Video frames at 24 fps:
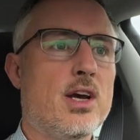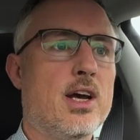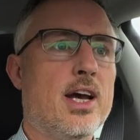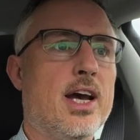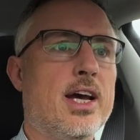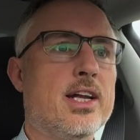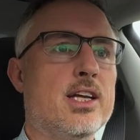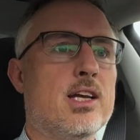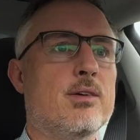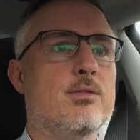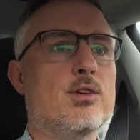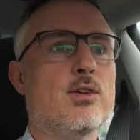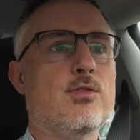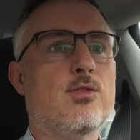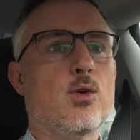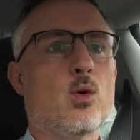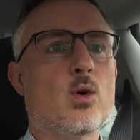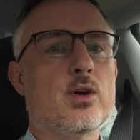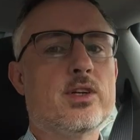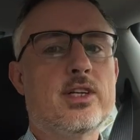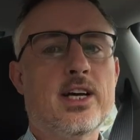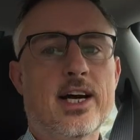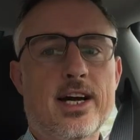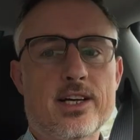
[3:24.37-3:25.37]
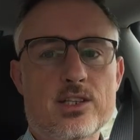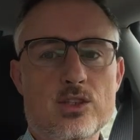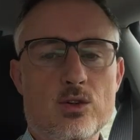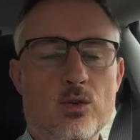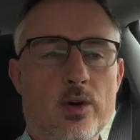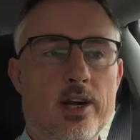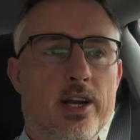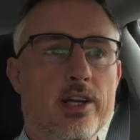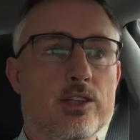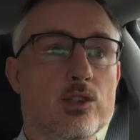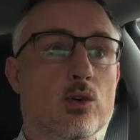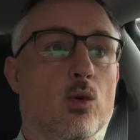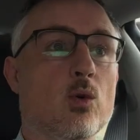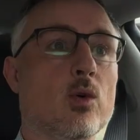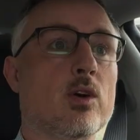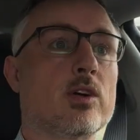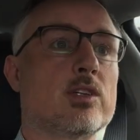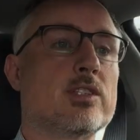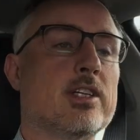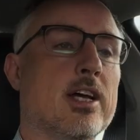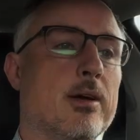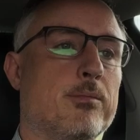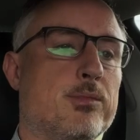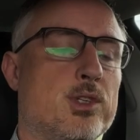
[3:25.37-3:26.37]
and give you foreign tax credits or
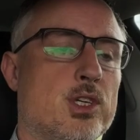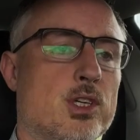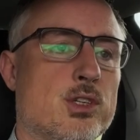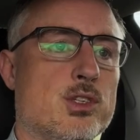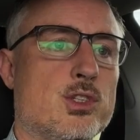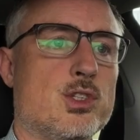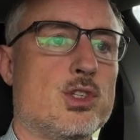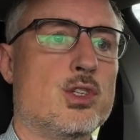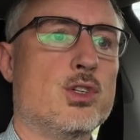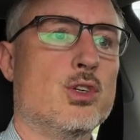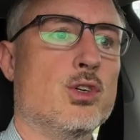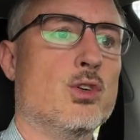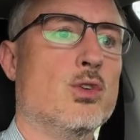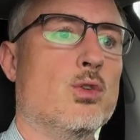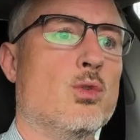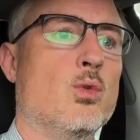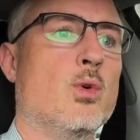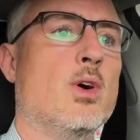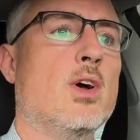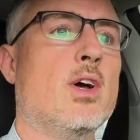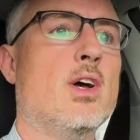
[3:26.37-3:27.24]
exemptions to